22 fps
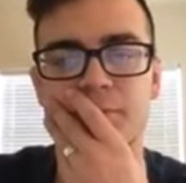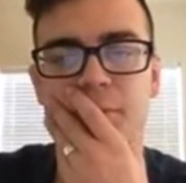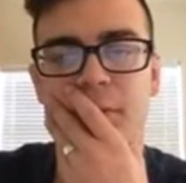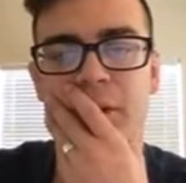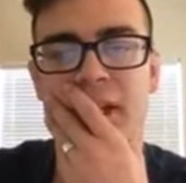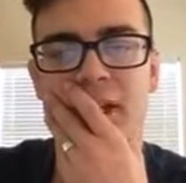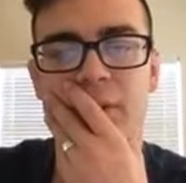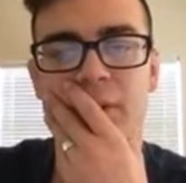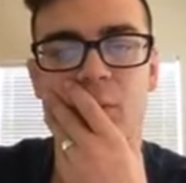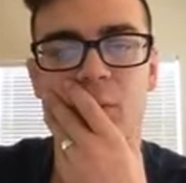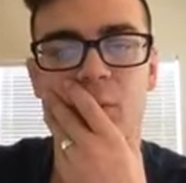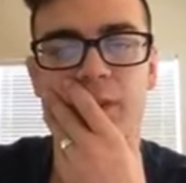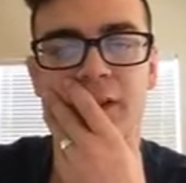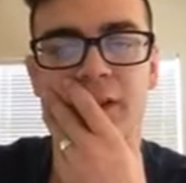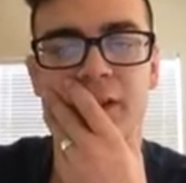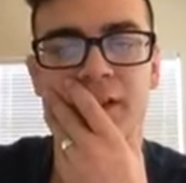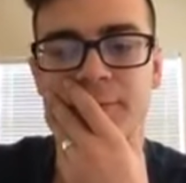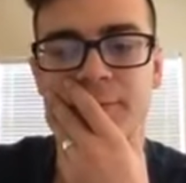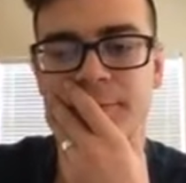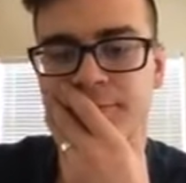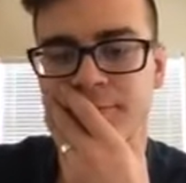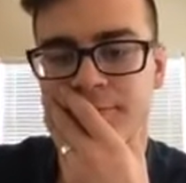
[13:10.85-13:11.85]
it
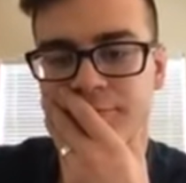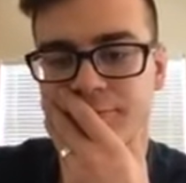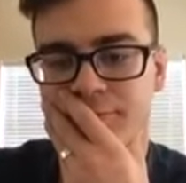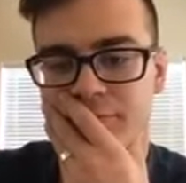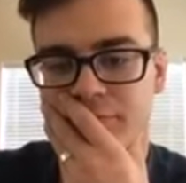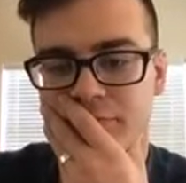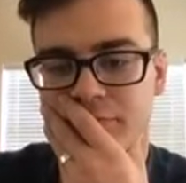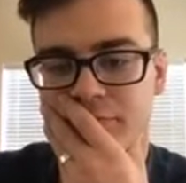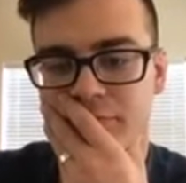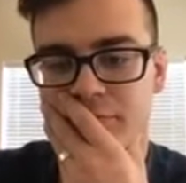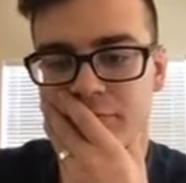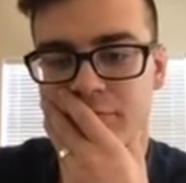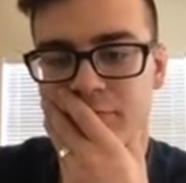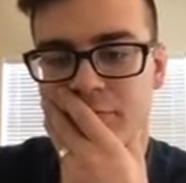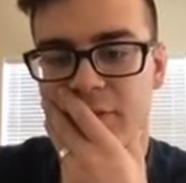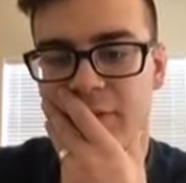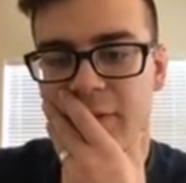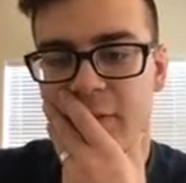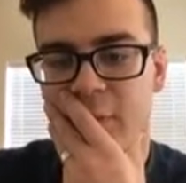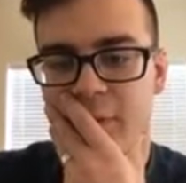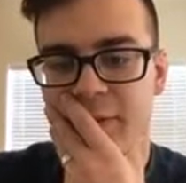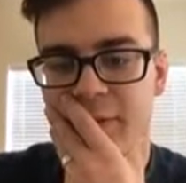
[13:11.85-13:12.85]
will,
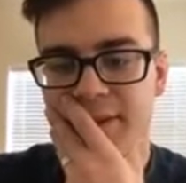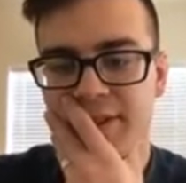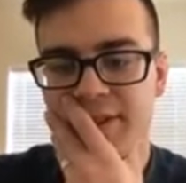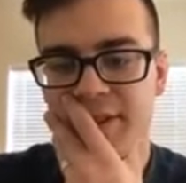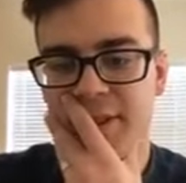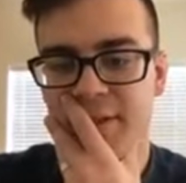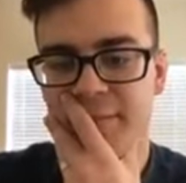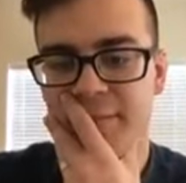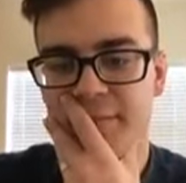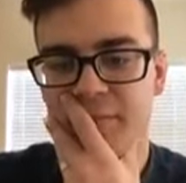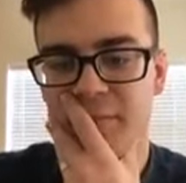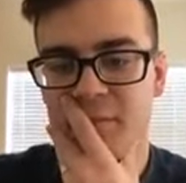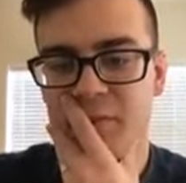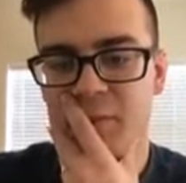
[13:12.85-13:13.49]
of course, yep,